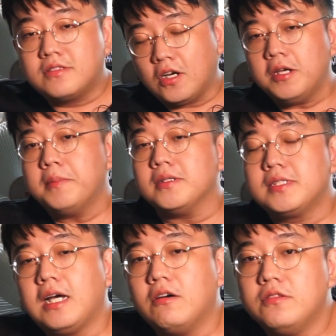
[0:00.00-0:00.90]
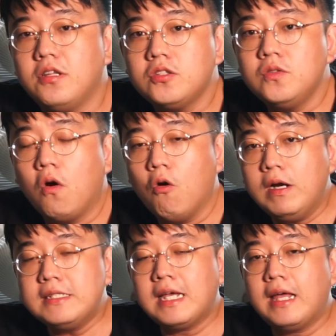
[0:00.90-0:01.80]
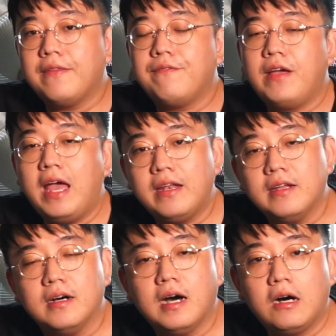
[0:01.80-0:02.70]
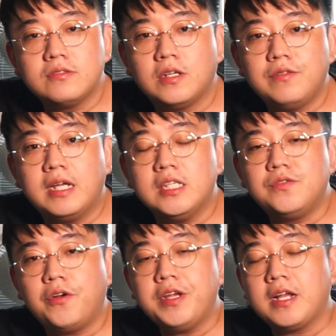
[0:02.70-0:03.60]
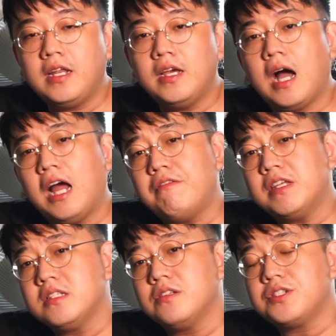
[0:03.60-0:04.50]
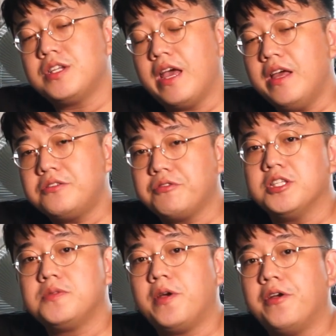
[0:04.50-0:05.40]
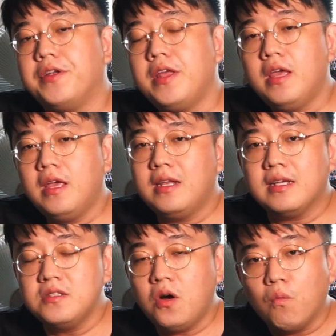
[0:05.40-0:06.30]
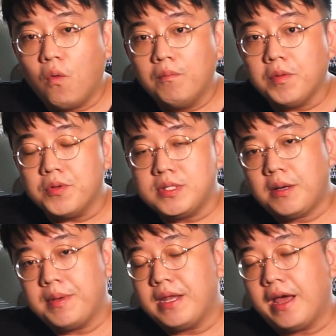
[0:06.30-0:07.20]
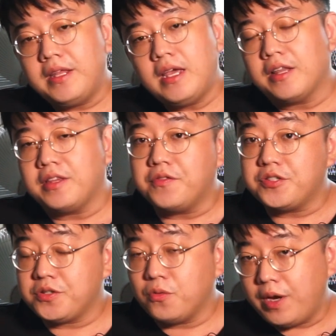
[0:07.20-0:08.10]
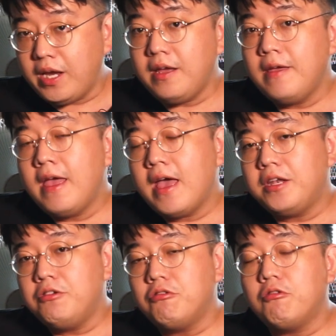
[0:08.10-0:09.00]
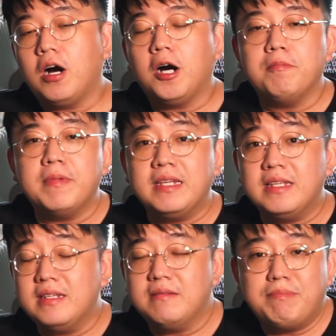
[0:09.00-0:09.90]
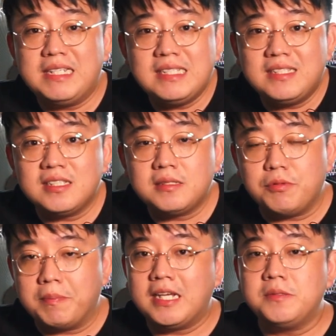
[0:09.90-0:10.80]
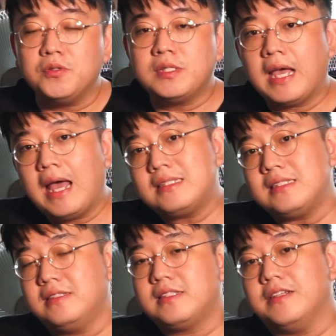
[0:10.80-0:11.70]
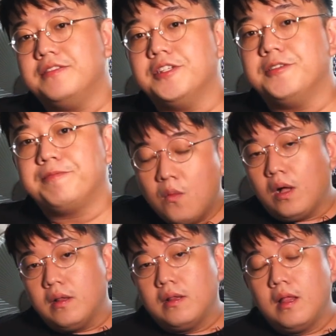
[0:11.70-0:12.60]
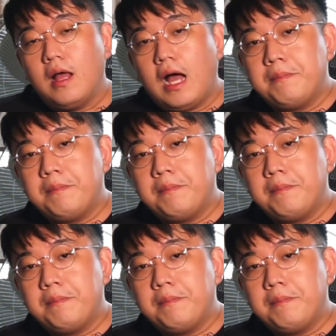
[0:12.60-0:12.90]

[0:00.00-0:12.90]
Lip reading: talking about sound, Lotoo always have had a house sound that is very clear, high resolution and transparent. It does not warm the music up in any artificial way, and it basically just replaces music as intended. Well, I